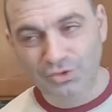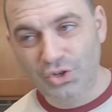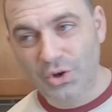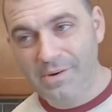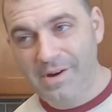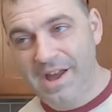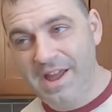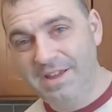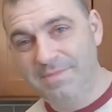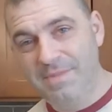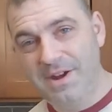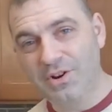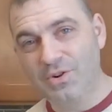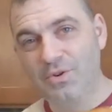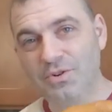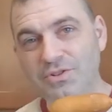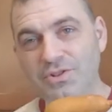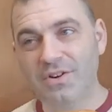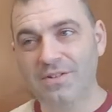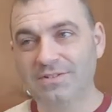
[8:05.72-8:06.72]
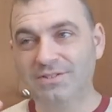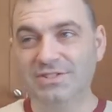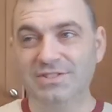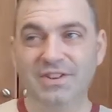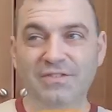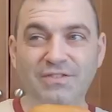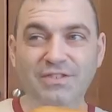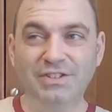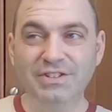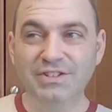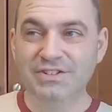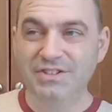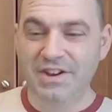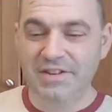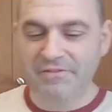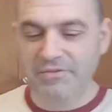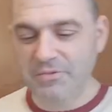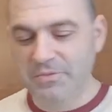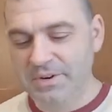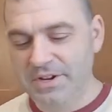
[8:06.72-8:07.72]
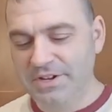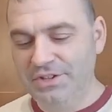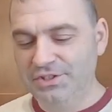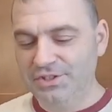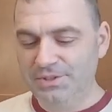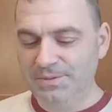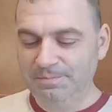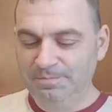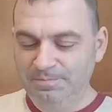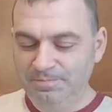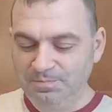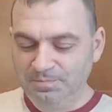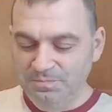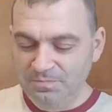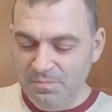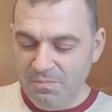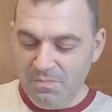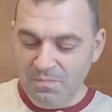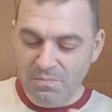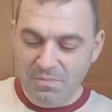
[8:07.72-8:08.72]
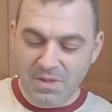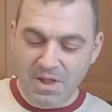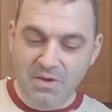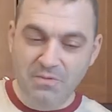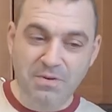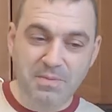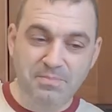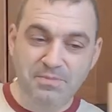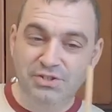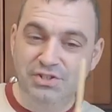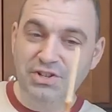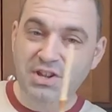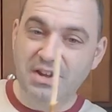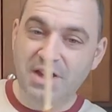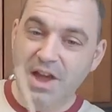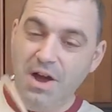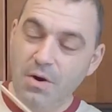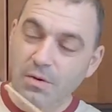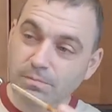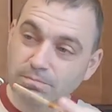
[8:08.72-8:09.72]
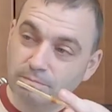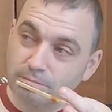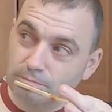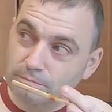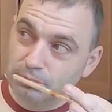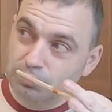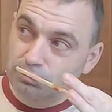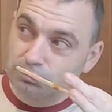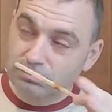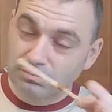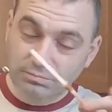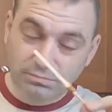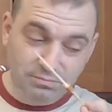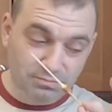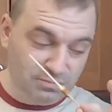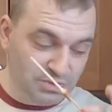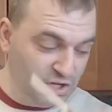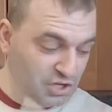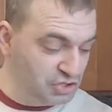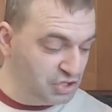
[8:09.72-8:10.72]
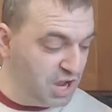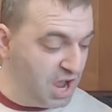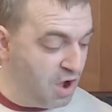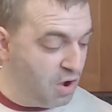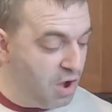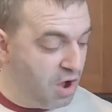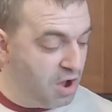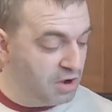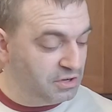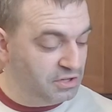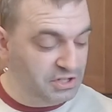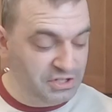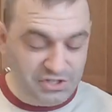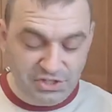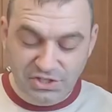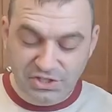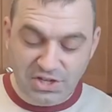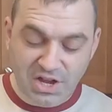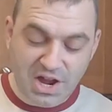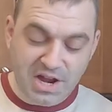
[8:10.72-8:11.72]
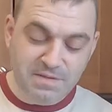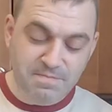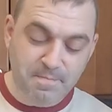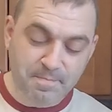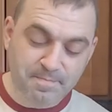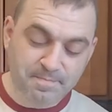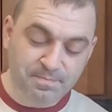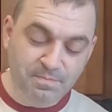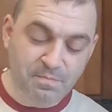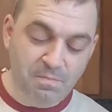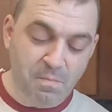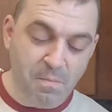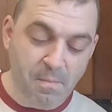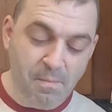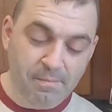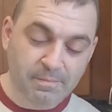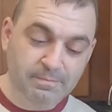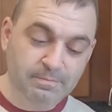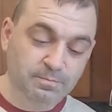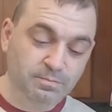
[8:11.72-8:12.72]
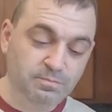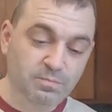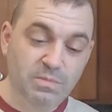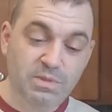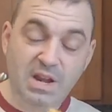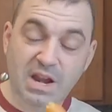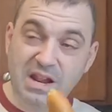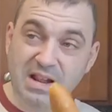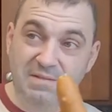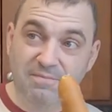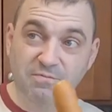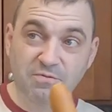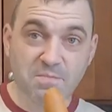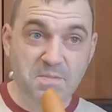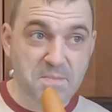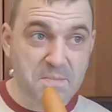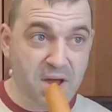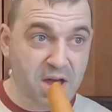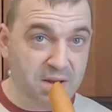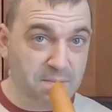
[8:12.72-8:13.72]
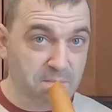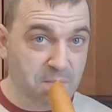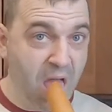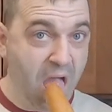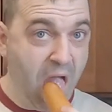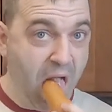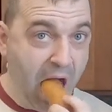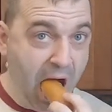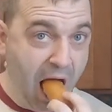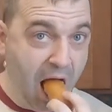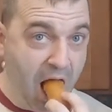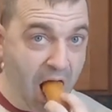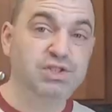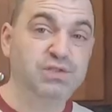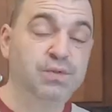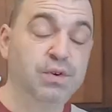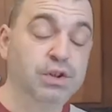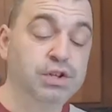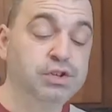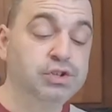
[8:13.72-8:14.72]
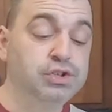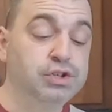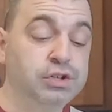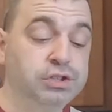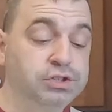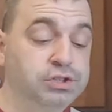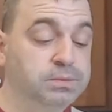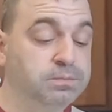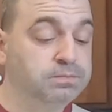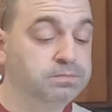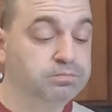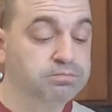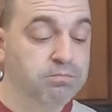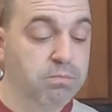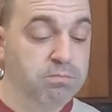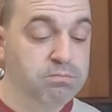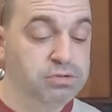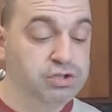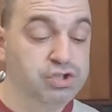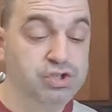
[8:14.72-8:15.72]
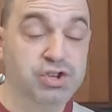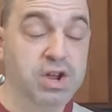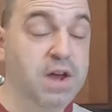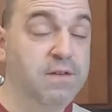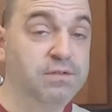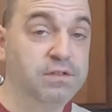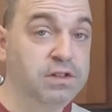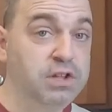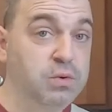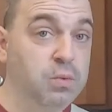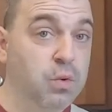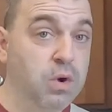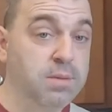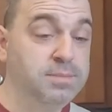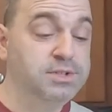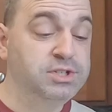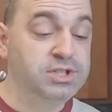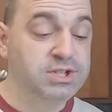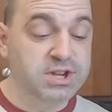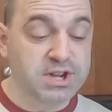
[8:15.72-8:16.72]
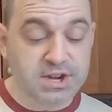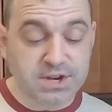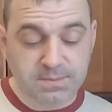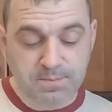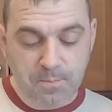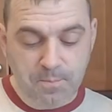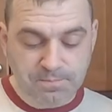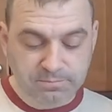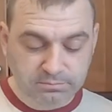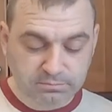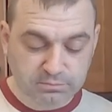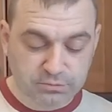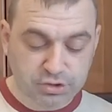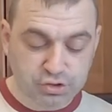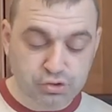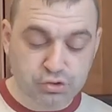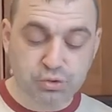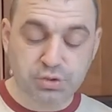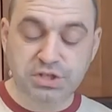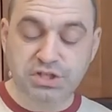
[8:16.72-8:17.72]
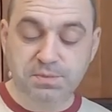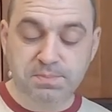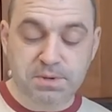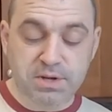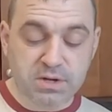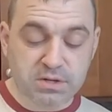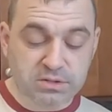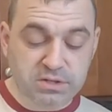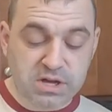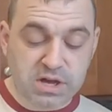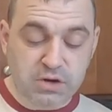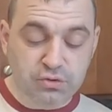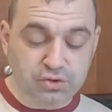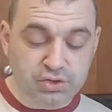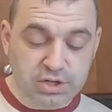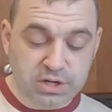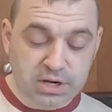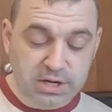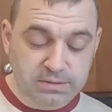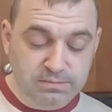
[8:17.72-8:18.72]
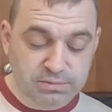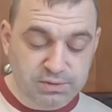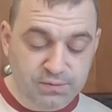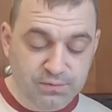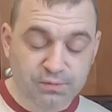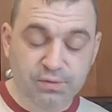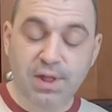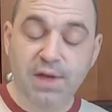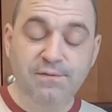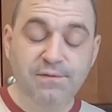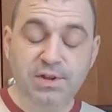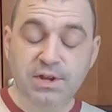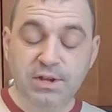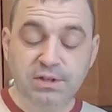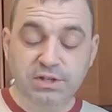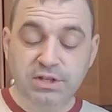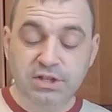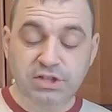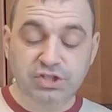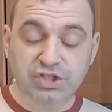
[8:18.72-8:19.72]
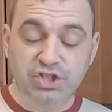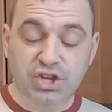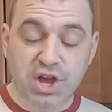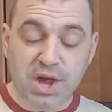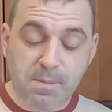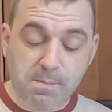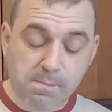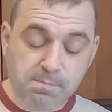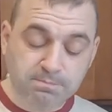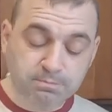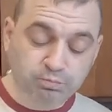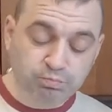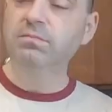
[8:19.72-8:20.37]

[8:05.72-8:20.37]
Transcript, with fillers: So I eat my corn dogs differently than everyone else. I rip the stick out, tells you how hot it is inside, and then I eat them from the bottom. It's fully cooked, it's definitely warm inside, it's crispy on the outside, it's fluffy on the inside.